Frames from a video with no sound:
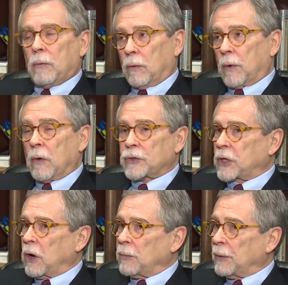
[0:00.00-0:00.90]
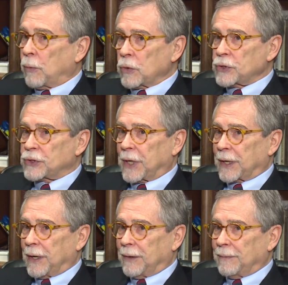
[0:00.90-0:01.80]
Well, Roe is gone, but abortion's
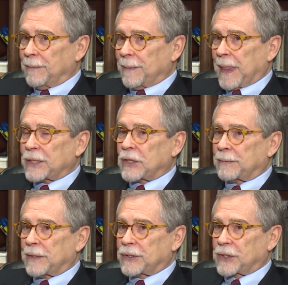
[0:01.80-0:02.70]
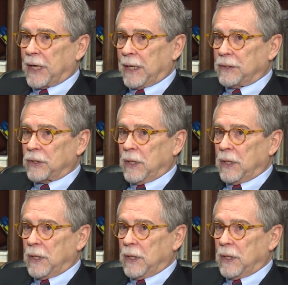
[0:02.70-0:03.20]
not gone. It's up to the states.